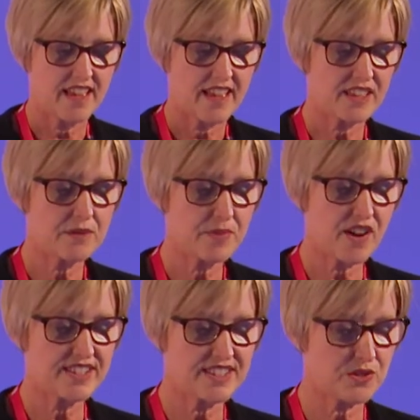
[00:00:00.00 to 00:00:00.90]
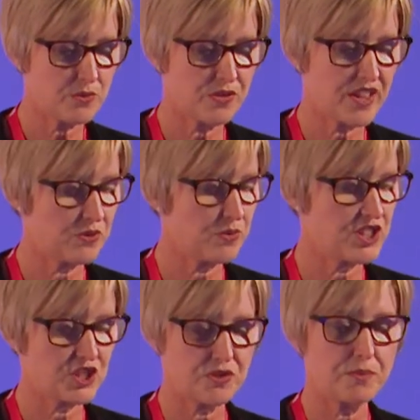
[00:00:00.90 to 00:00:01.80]
and combines it with that
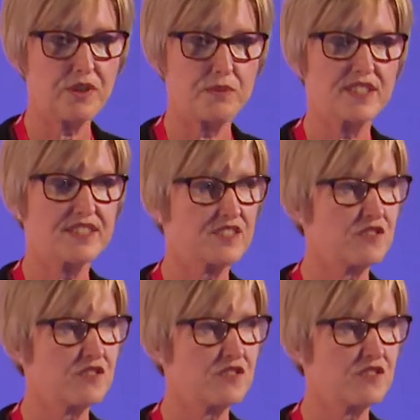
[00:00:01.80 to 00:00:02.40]
original premise